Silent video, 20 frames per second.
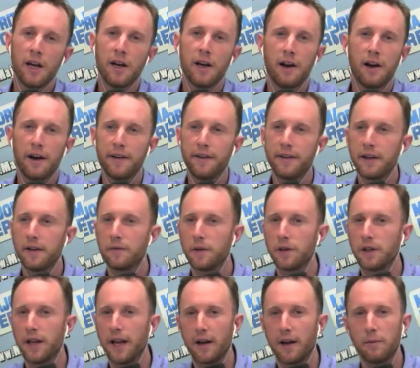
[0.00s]
I think if we
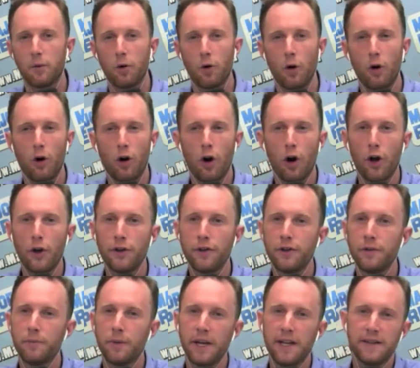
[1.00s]
lay up all the
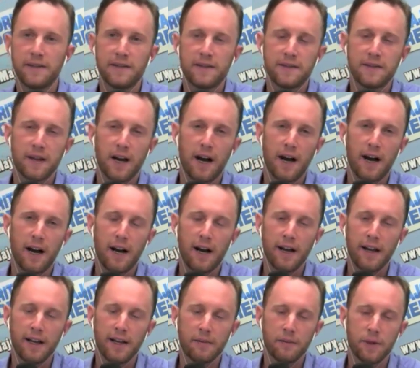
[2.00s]
debates
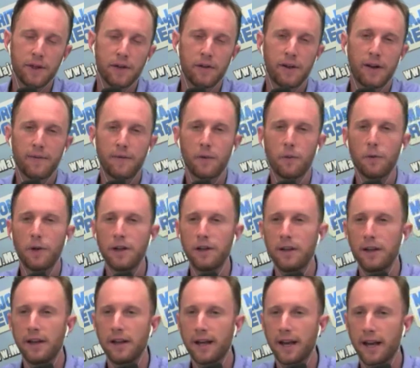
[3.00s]
aside and we don't have to
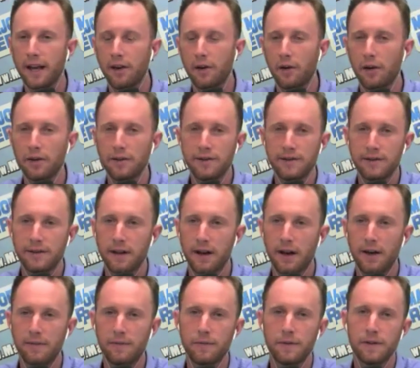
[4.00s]
relitigate all the
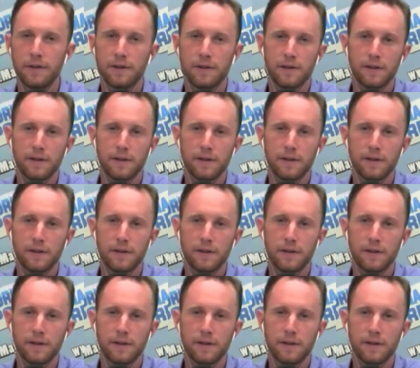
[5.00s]
stuff with